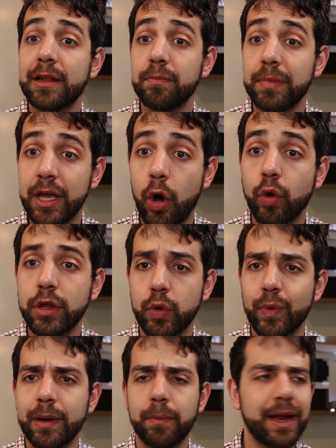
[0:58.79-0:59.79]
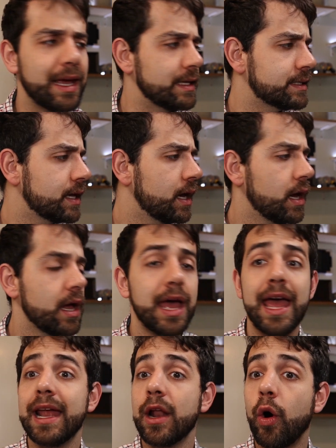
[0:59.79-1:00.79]
can be only one place.
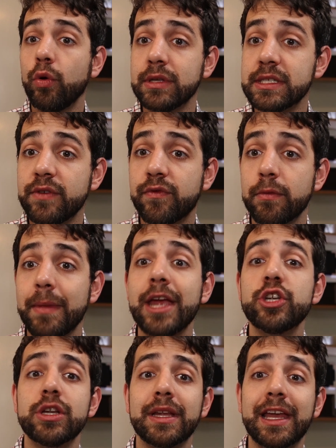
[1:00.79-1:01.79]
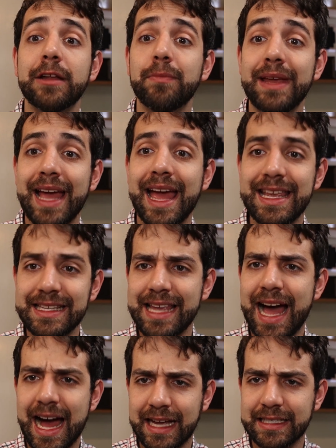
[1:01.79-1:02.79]
And all this information can be
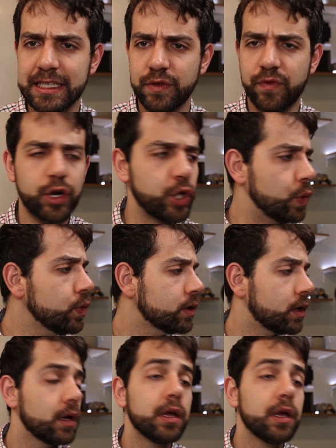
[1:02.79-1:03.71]
easy access for you.